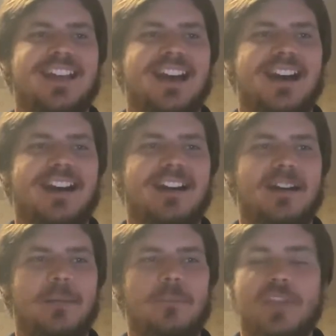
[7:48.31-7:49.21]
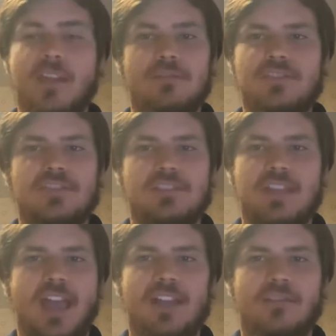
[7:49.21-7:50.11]
But they would just
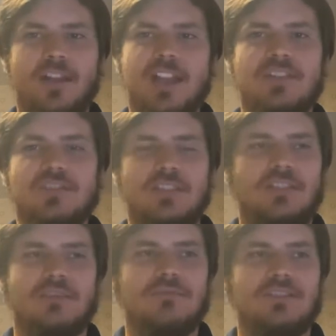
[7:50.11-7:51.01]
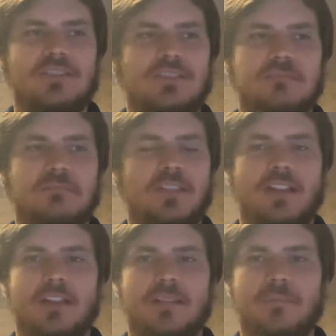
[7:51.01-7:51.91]
act crazy and do just
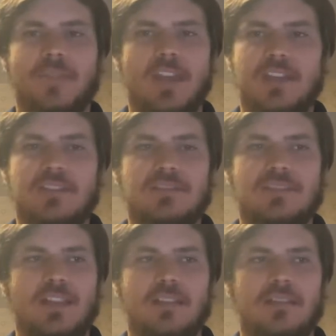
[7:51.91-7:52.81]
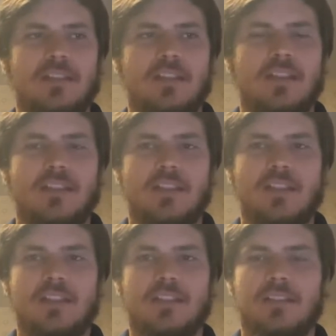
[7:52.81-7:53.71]
things that
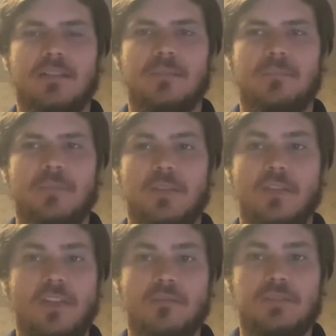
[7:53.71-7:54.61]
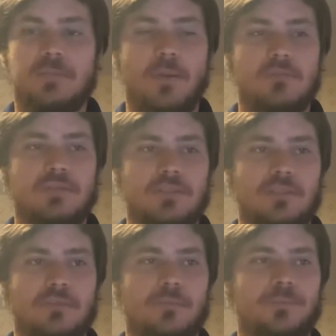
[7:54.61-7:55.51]
they weren't supposed to
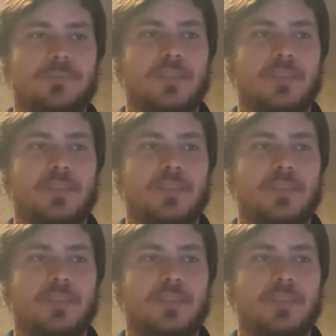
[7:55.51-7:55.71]
do.